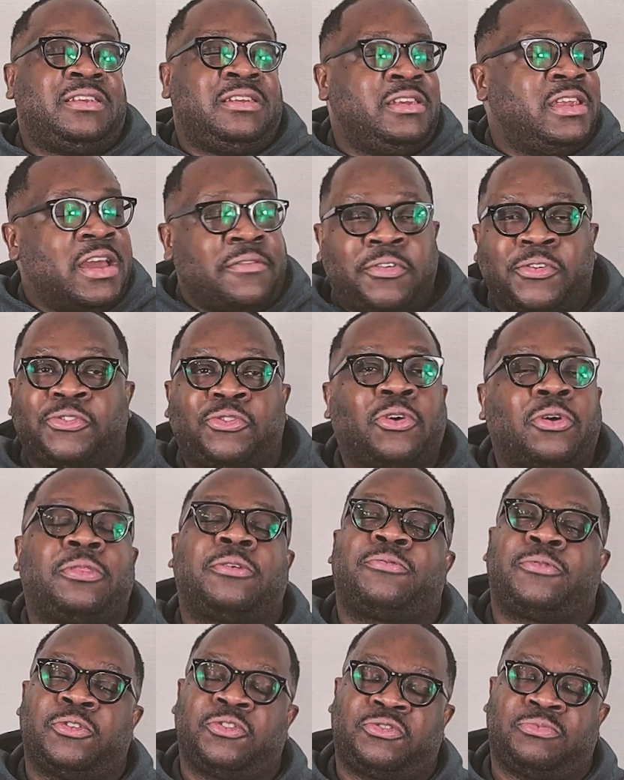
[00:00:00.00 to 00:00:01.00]
never saw the
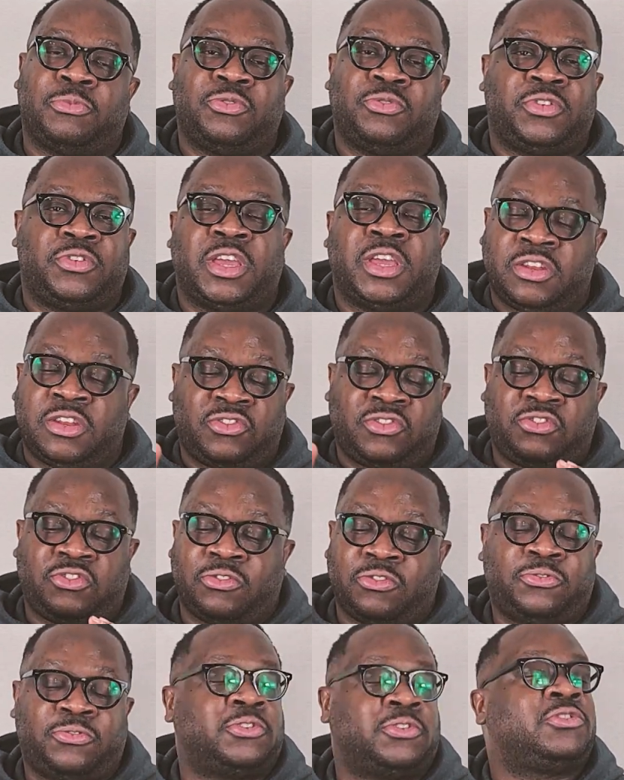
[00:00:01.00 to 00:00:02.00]
first movie and this is your
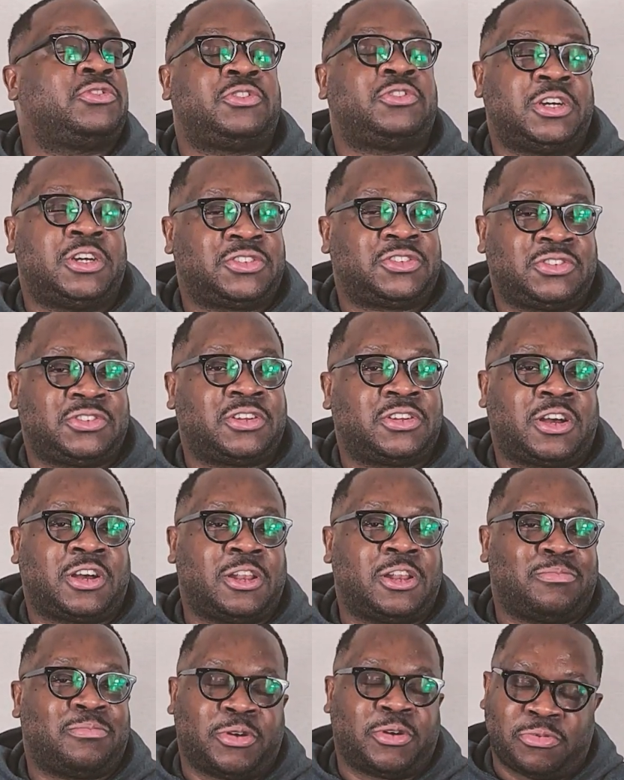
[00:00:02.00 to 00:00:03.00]
first introduction to the
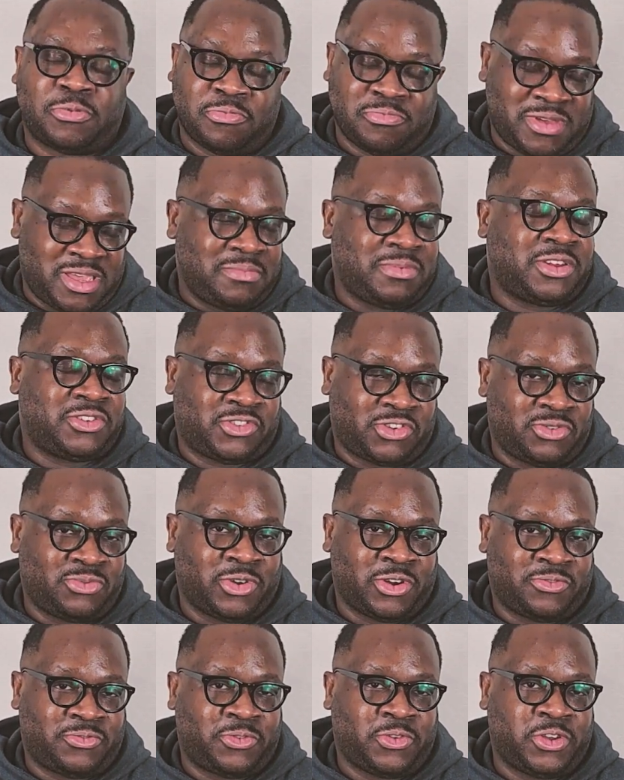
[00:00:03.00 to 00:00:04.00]
color purple, maybe this can
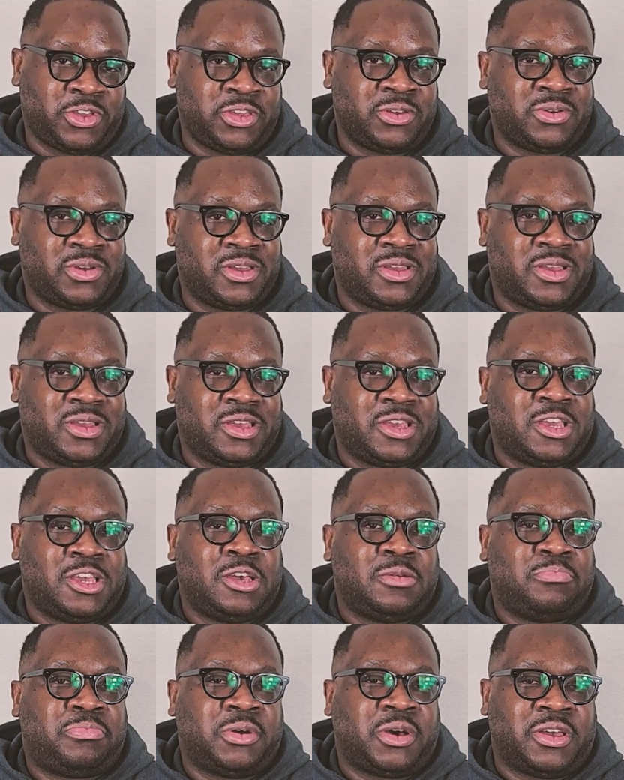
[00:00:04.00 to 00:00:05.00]
work for you.
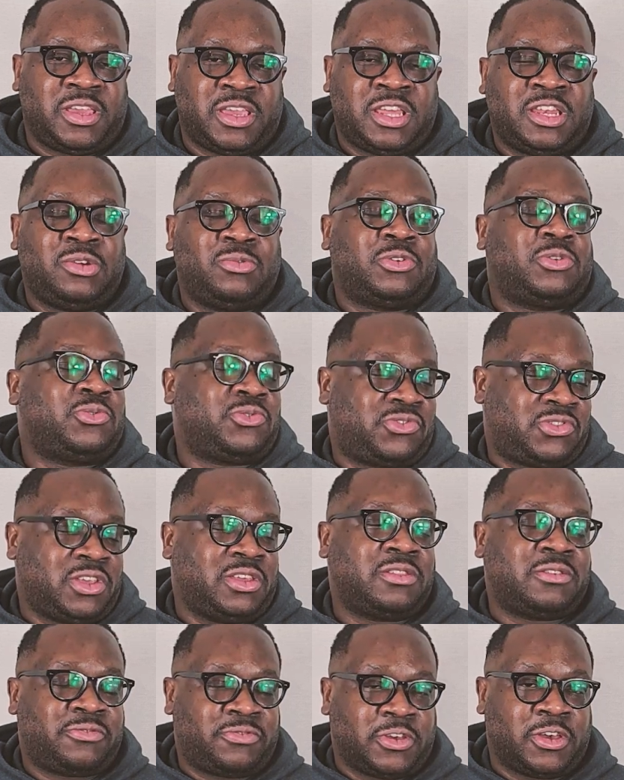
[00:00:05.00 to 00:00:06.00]
But anyone who's seen
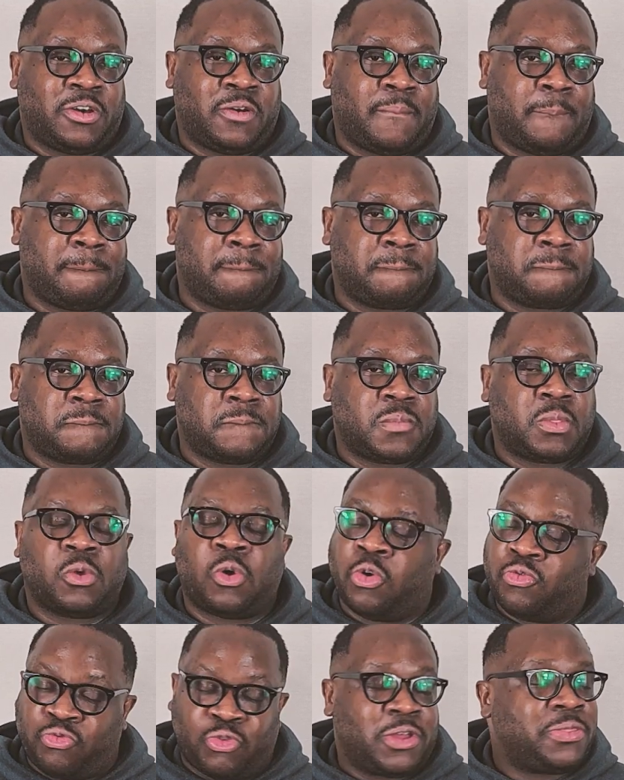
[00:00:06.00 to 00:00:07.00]
the film
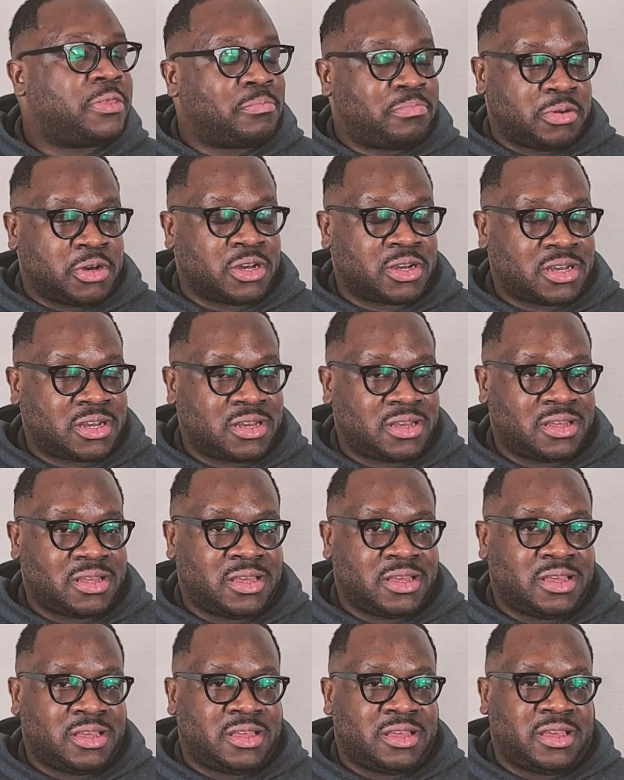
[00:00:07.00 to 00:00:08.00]
or read the book,
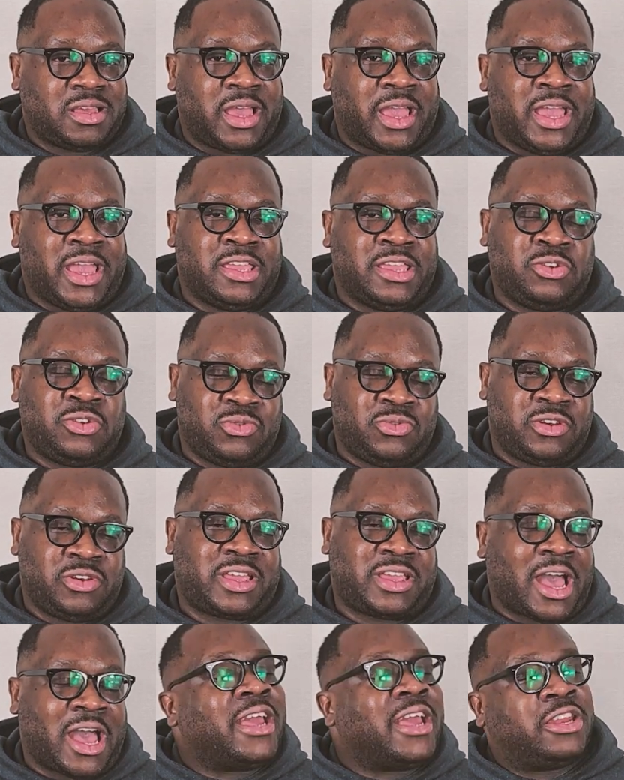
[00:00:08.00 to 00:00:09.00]
and you
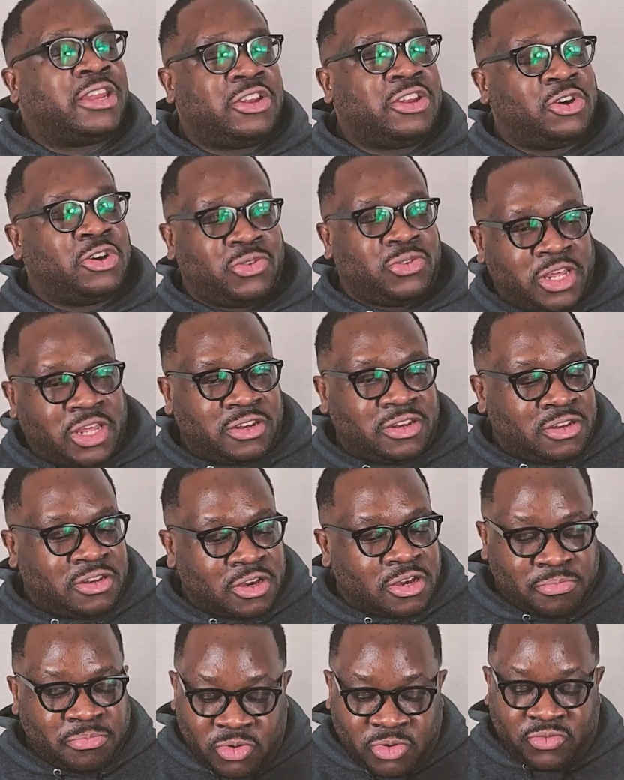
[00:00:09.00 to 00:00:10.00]
kind of know that the
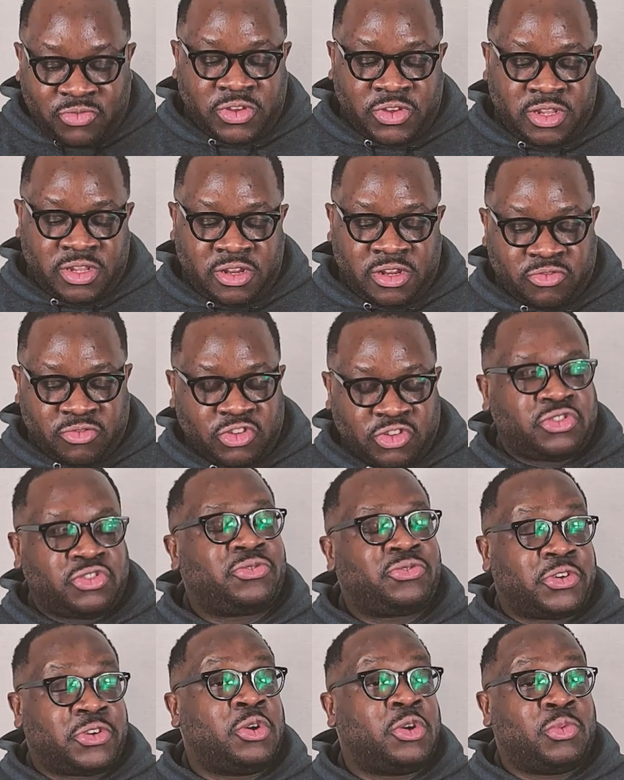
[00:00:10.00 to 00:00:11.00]
movie, the original
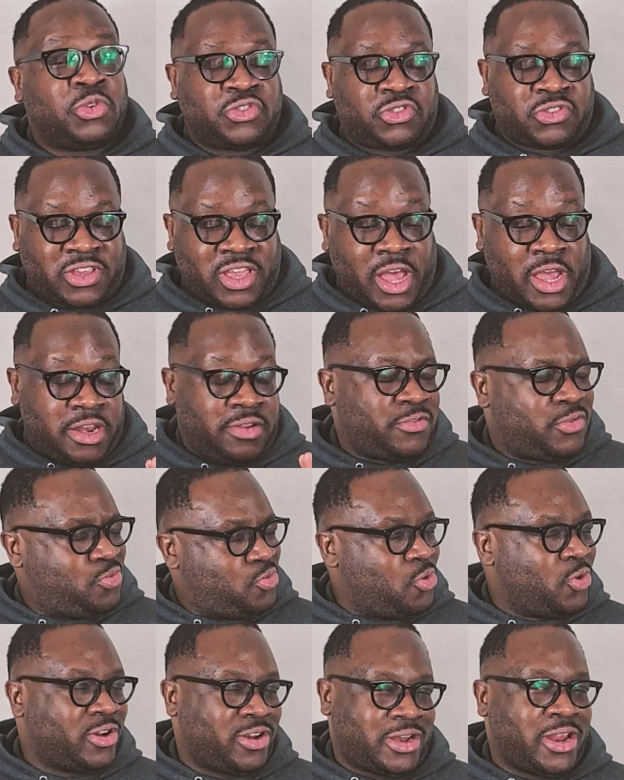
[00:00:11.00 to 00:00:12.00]
film, was kind of a
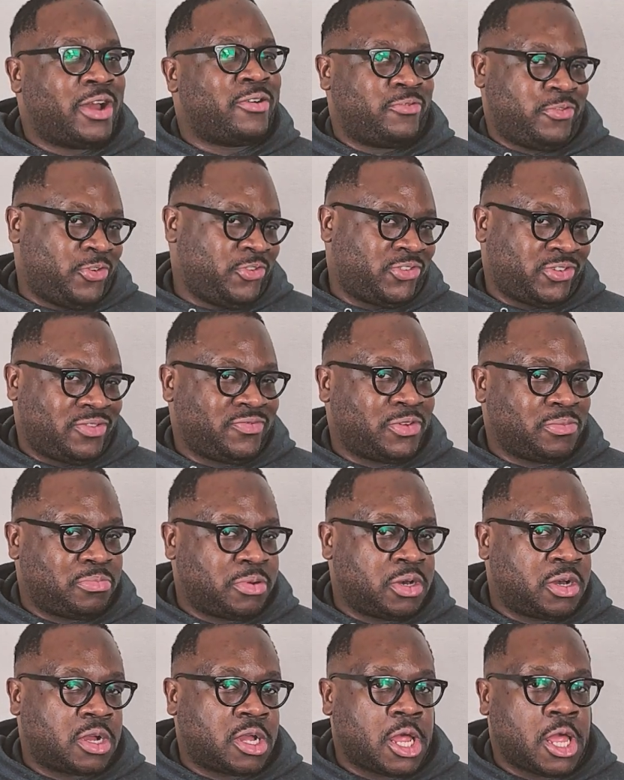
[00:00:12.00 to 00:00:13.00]
watered down version of the
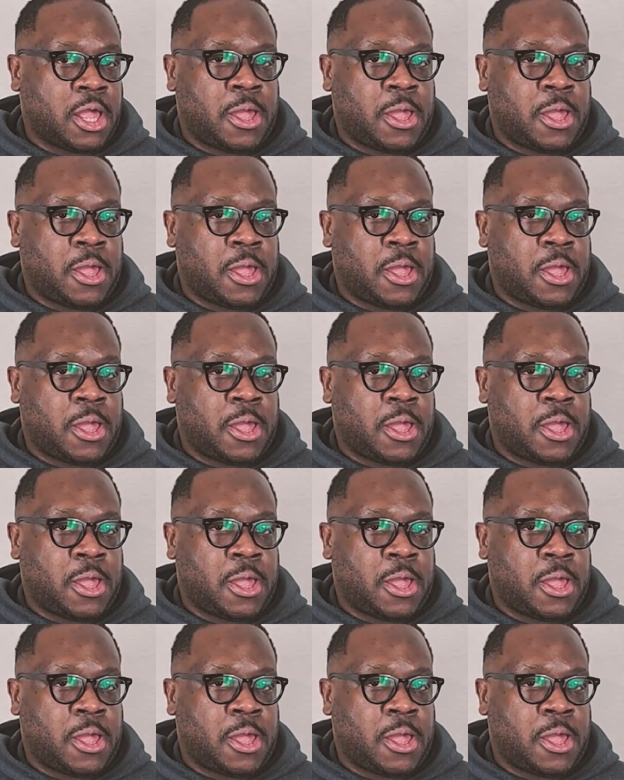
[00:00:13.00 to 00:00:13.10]
book,